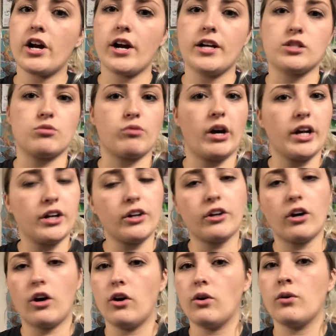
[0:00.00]
It's ready to
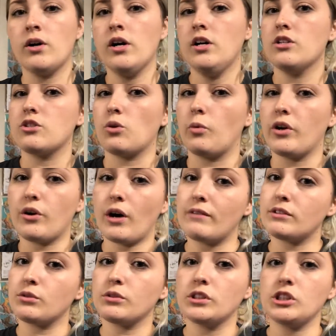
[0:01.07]
go, so we don't have
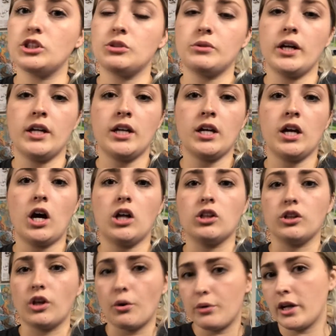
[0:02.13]
to really do any
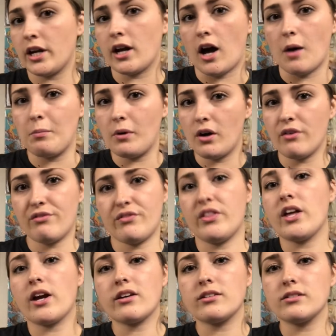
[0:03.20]
loading up of
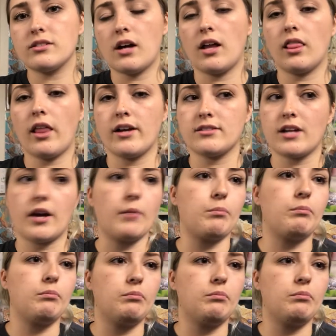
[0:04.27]
things unless I